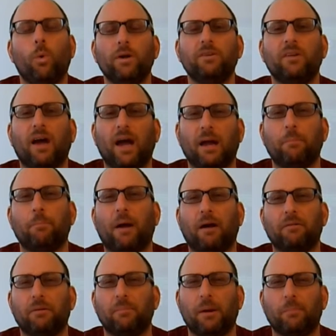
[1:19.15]
One time
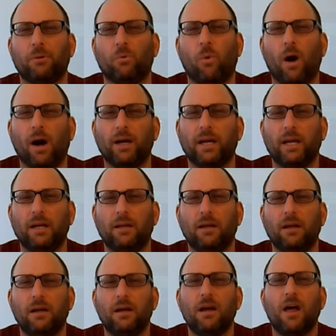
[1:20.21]
I remember
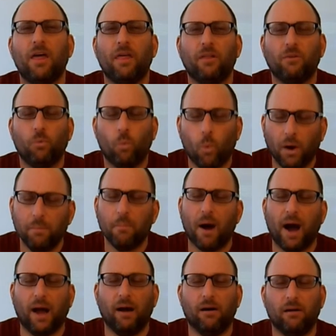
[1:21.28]
walking 1
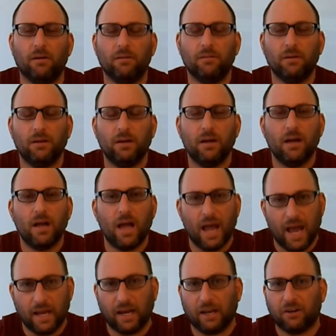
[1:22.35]
mile,
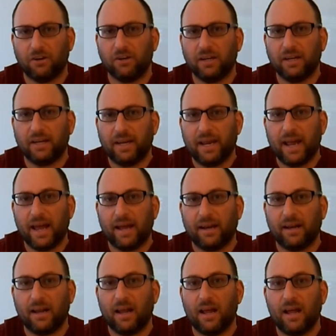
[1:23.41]
and I couldn't
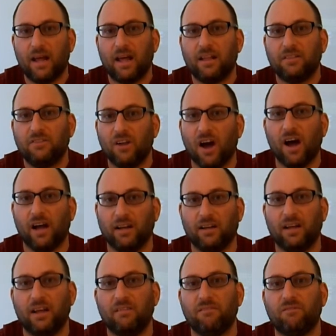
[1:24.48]
get
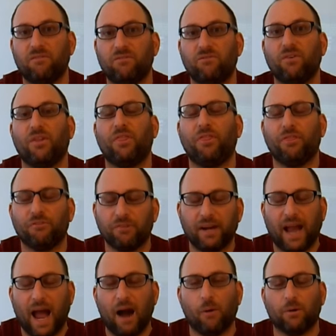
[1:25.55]
done for
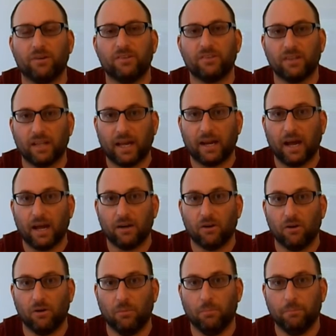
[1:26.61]
3 hours till I
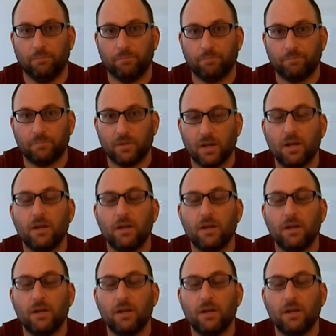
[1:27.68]
got home.